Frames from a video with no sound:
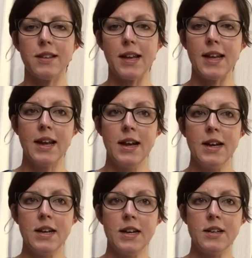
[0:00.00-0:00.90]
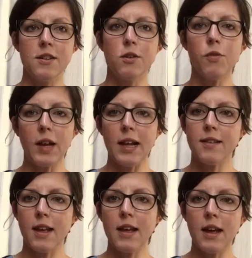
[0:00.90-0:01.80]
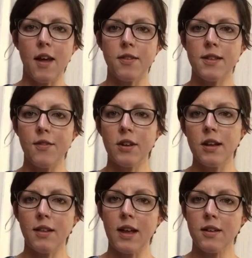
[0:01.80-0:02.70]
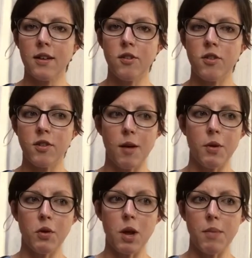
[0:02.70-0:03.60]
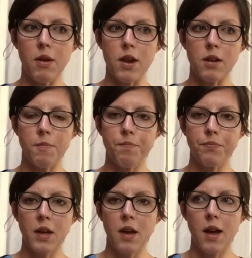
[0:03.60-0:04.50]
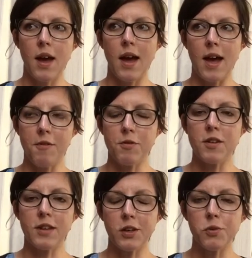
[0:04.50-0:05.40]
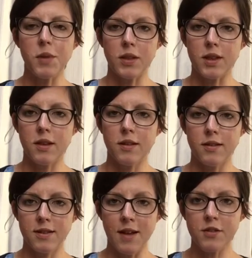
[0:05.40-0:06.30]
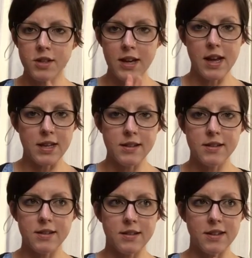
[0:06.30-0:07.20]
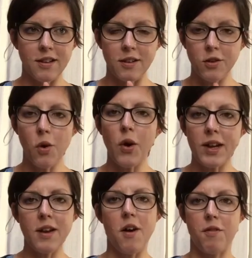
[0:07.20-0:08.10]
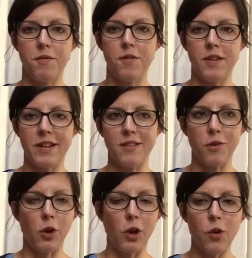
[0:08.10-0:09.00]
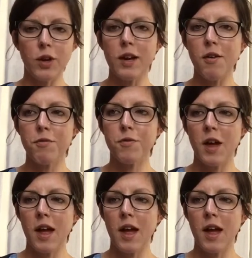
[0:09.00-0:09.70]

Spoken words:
see she's ovulating, and 7 days later she's coming on her period every single month. 7 days is not enough. It's not long enough.